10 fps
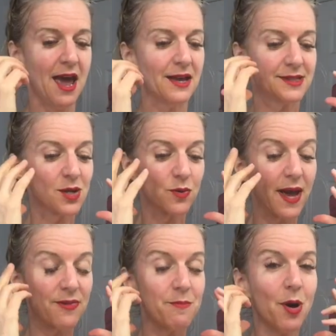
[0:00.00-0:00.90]
and so
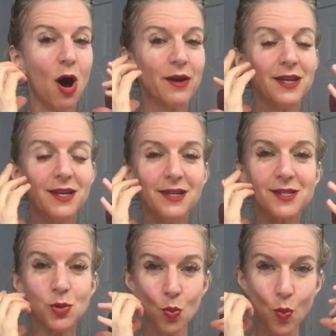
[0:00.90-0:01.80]
now the body
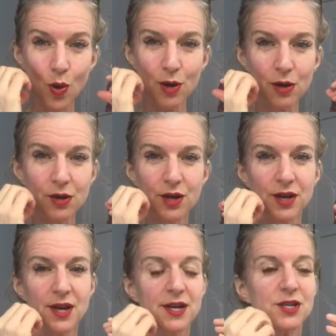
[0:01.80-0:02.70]
needs to work
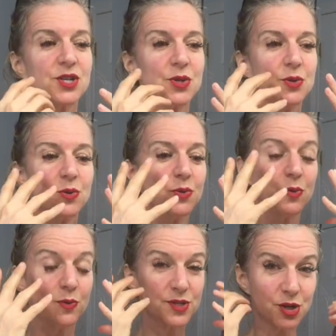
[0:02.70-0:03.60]

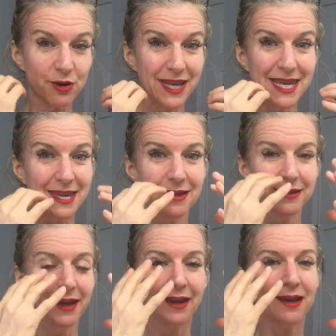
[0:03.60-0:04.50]
to start
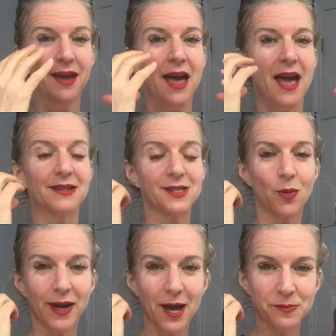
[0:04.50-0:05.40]
healing, and
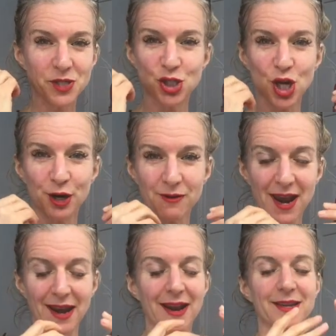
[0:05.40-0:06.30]
so it helps to
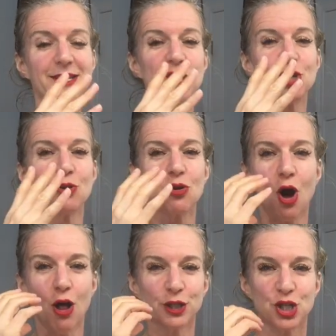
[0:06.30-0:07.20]
generate additional
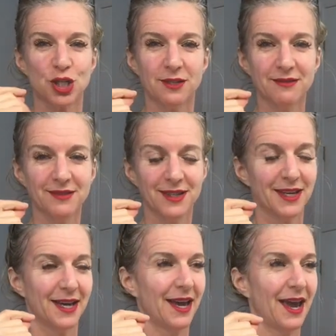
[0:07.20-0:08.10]
collagen
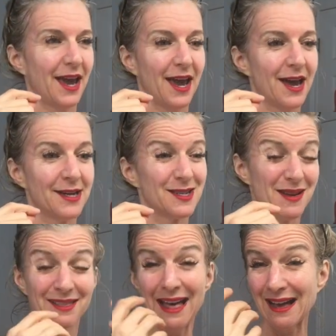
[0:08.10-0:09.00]
and
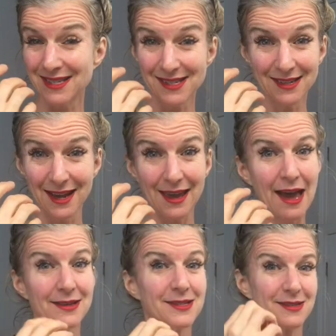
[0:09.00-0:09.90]
elastin, I
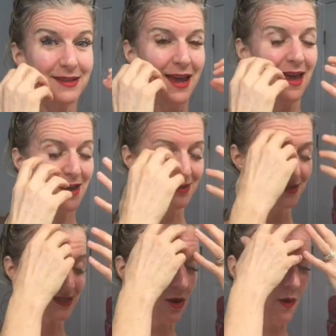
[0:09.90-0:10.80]
guess,
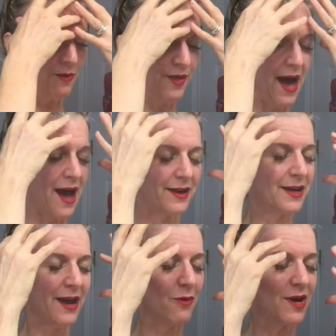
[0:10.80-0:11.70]
and all that
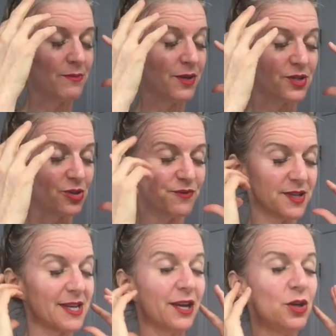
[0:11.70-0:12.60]
can now come to the
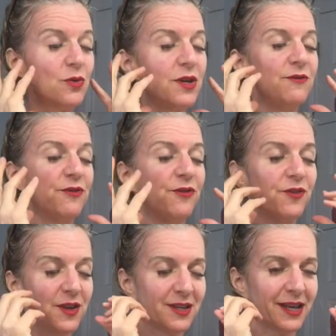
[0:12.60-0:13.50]
surface, and you can
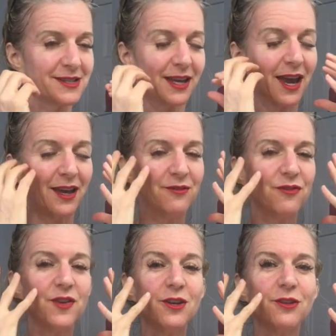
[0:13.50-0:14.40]
feel it. Like, I can
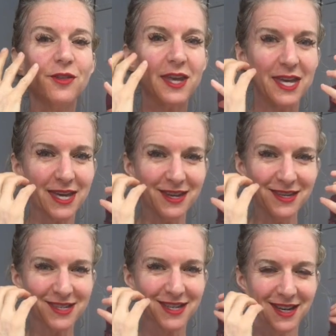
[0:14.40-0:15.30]
feel the
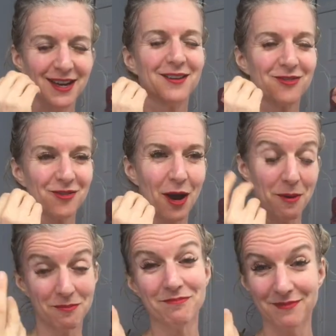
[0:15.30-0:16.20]
heat
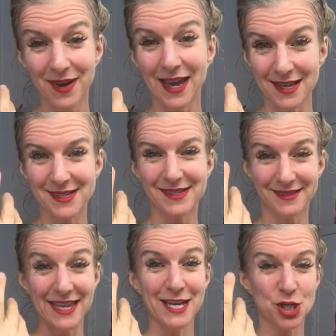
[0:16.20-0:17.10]
from, I guess,
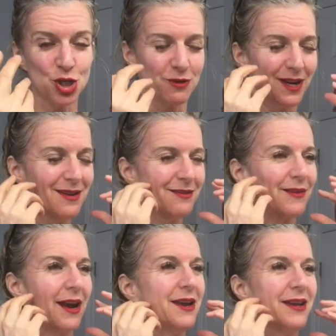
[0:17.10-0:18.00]
the injury,
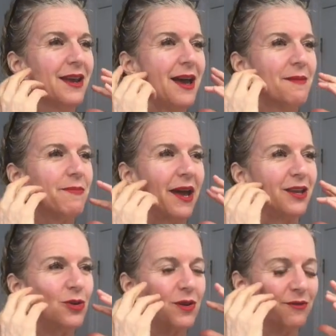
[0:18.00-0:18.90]
right?
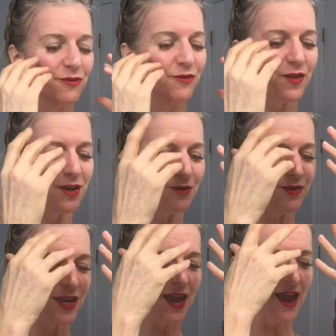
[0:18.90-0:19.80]
But you can feel
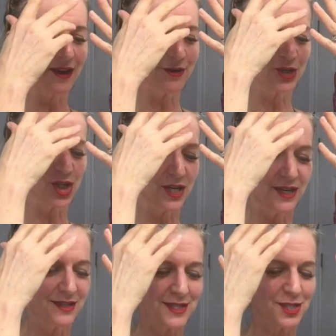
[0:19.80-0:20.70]
the
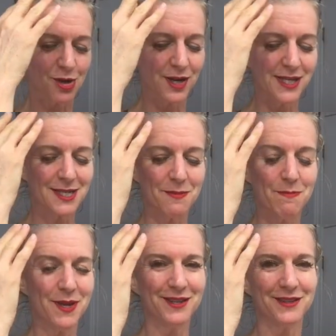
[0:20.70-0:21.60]
energy starting to
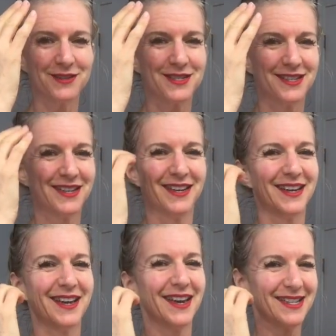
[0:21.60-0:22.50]
build.
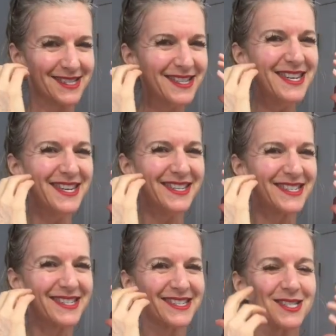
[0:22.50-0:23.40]
It's
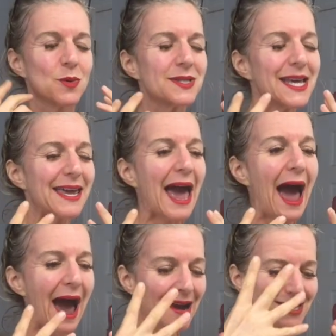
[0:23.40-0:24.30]
neat. So it's like
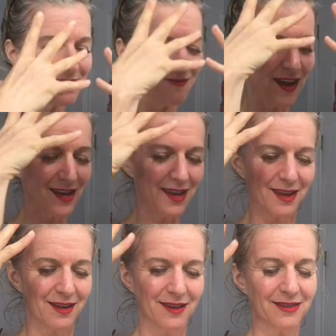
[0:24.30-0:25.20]

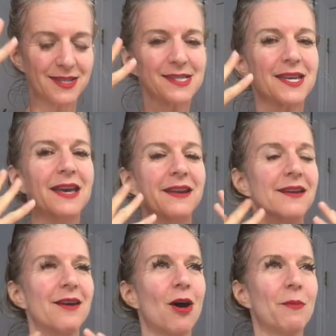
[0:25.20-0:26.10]
activating the
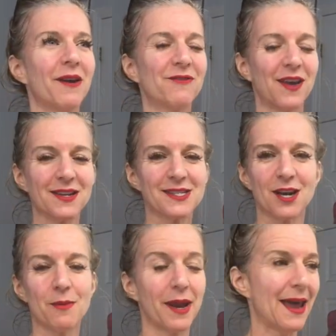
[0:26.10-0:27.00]
skin on my face
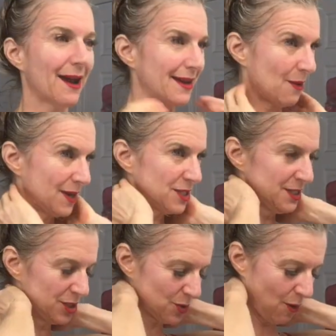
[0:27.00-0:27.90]
and on my neck. Now, I
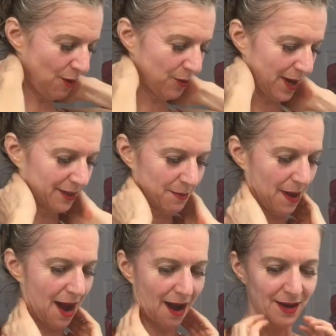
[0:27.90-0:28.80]
didn't do all the way at the
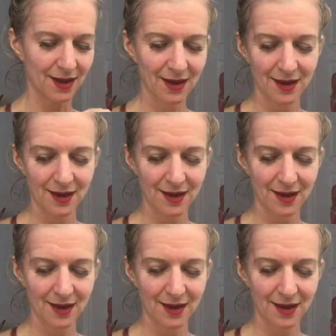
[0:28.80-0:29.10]
back.